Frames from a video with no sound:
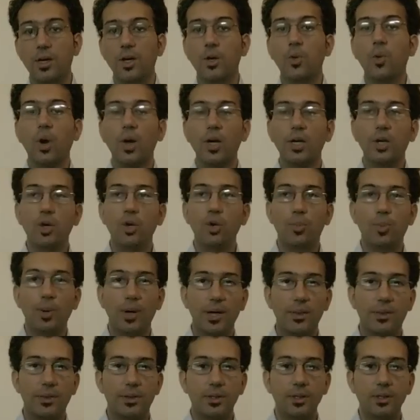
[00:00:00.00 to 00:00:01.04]

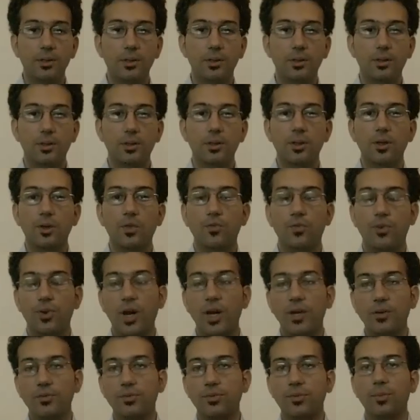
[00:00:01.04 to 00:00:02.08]
Coagulopathy
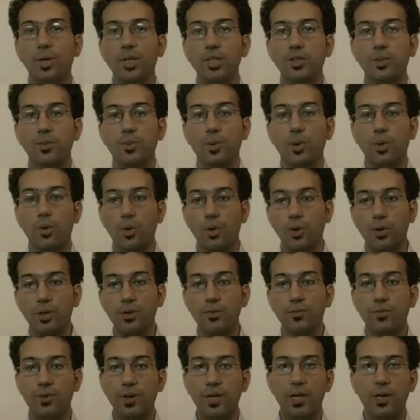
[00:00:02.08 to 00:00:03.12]
5. Multiple organ
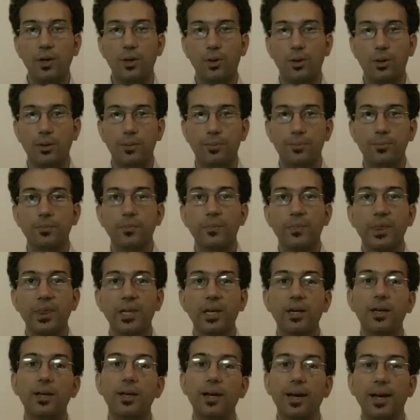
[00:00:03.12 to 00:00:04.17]
failure
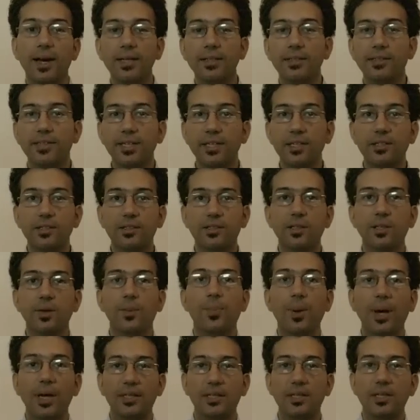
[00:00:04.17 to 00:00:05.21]
and 6.
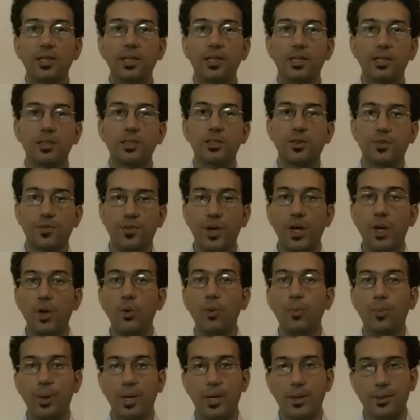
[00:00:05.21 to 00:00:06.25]
Hepatic
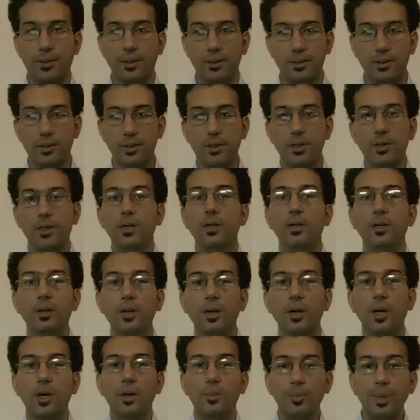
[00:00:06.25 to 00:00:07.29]
encephalopathy
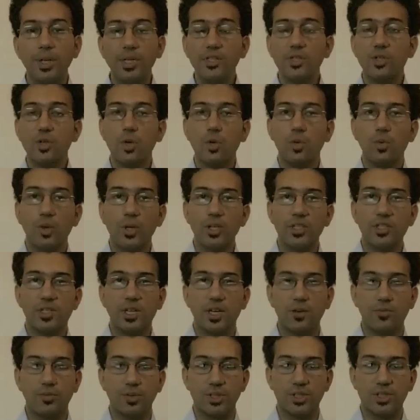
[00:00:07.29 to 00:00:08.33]
Based on West
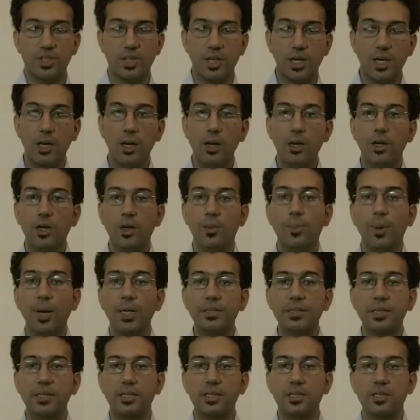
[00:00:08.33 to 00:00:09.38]
Haven scale,
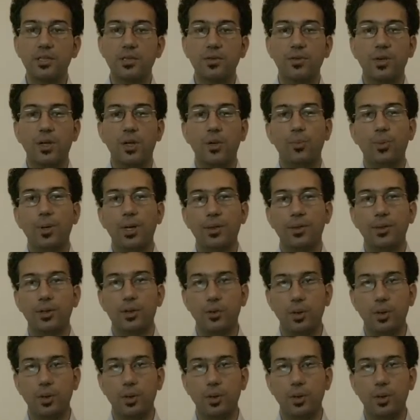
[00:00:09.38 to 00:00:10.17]
hepatic and encephalopathic